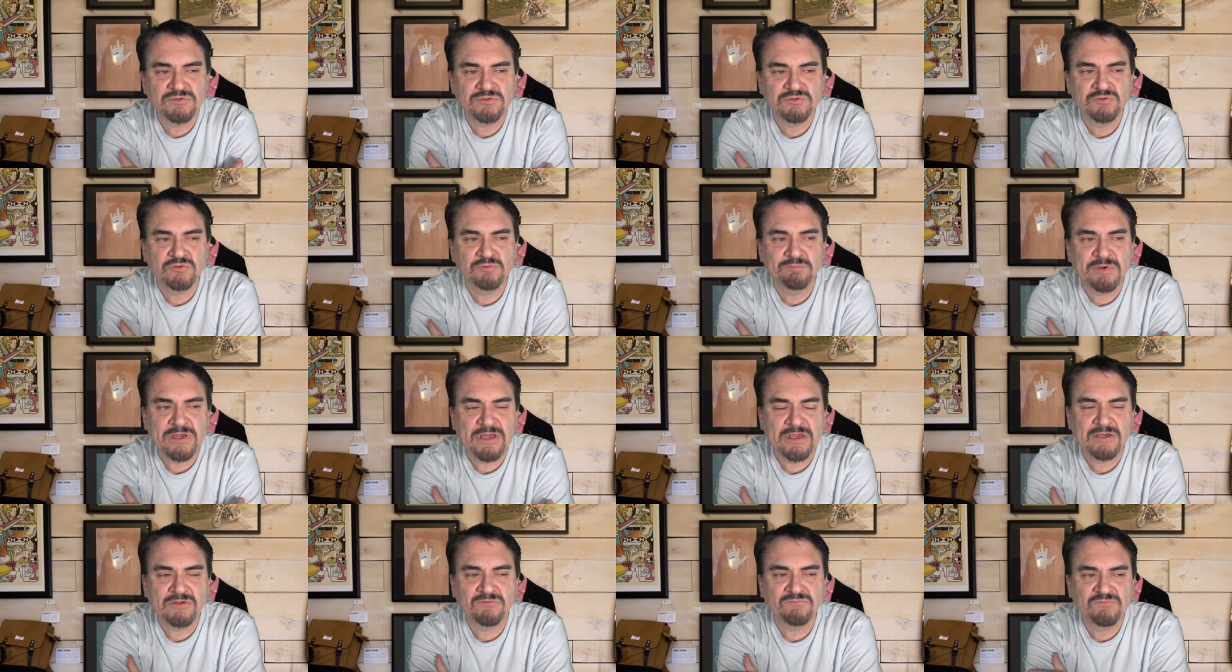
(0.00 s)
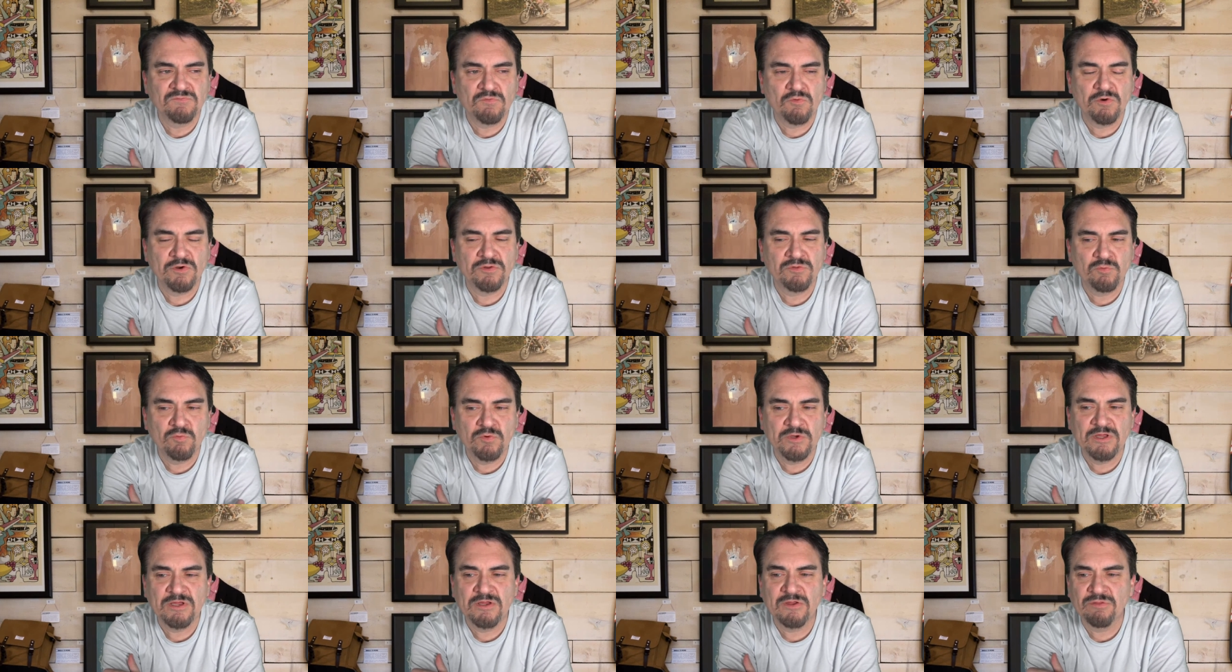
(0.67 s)
shoot back and
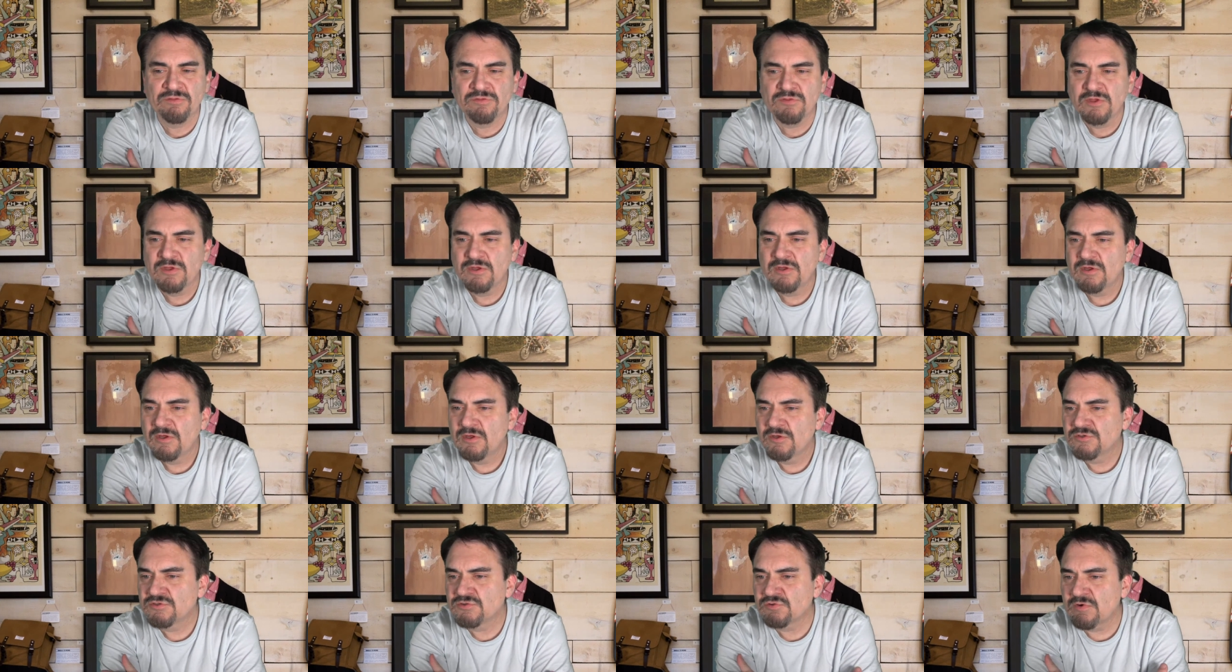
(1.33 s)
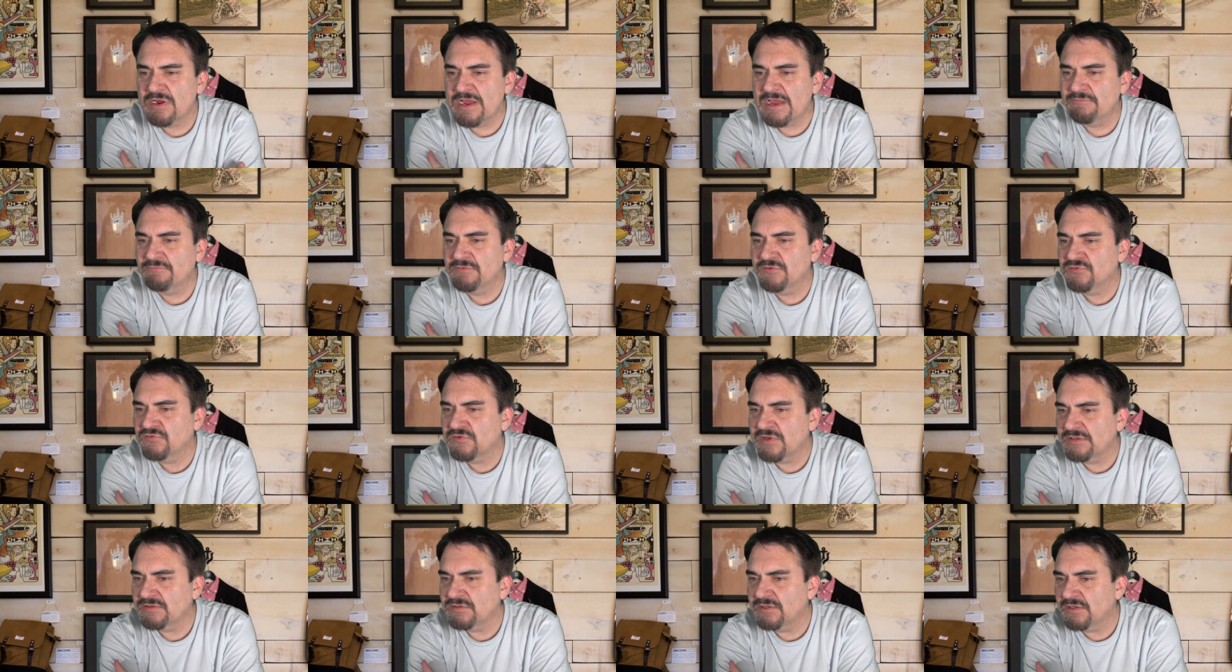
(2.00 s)
forth with.
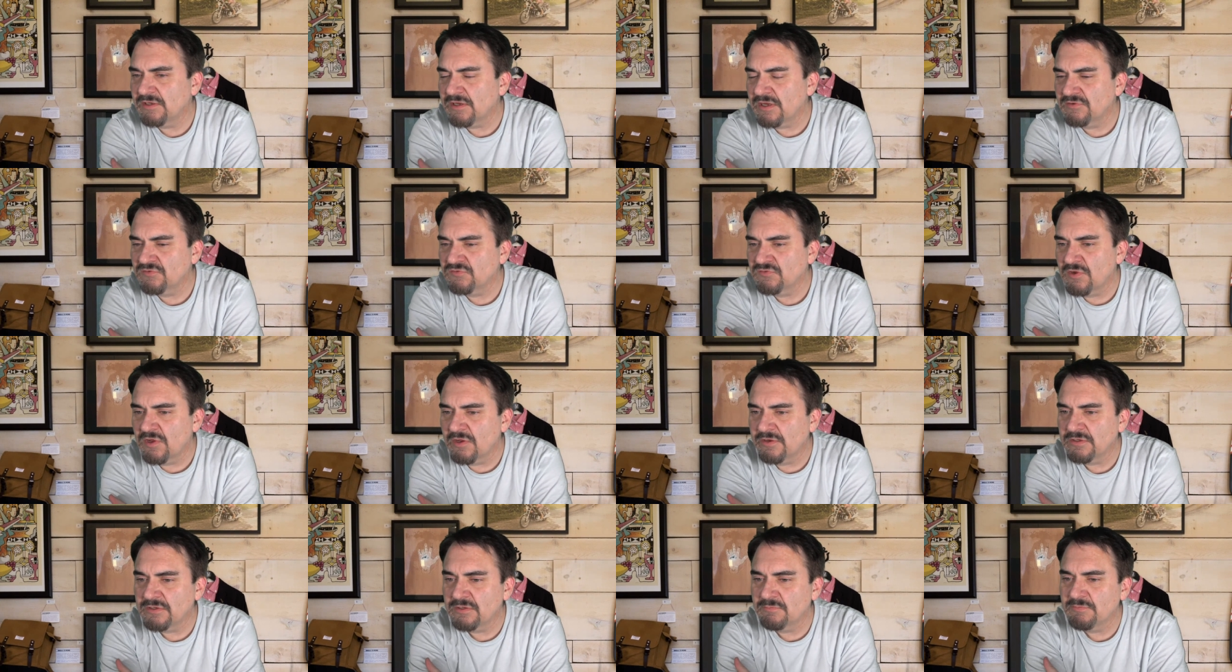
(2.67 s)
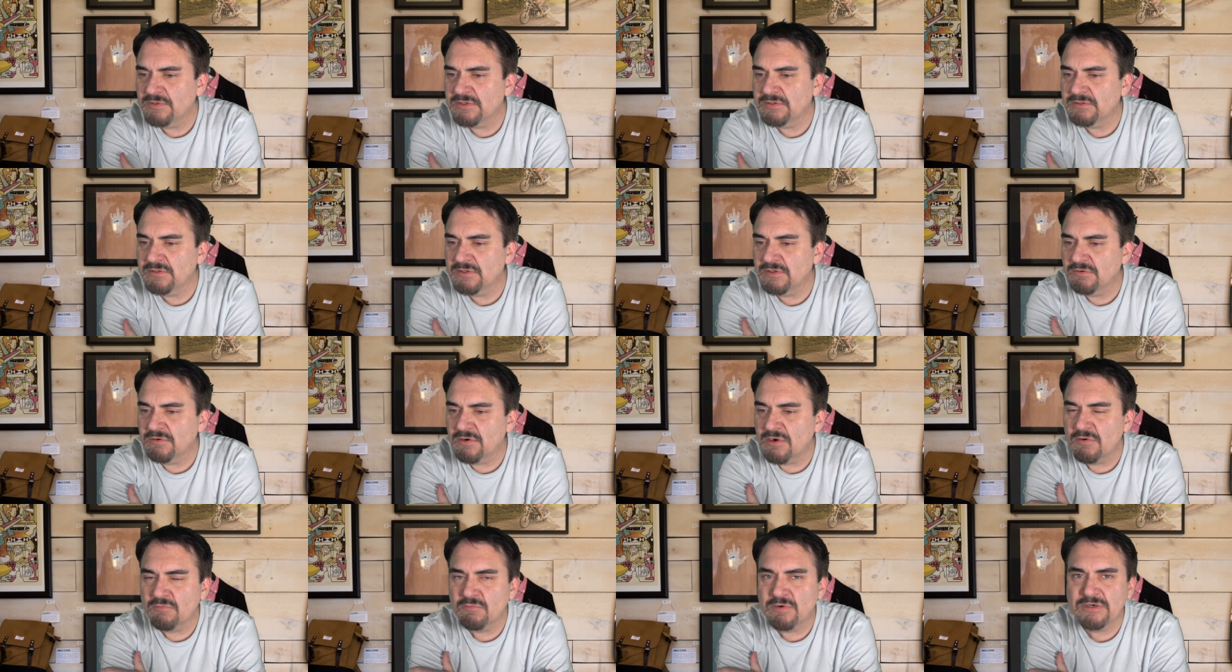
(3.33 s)
Travis, I think I saw him in here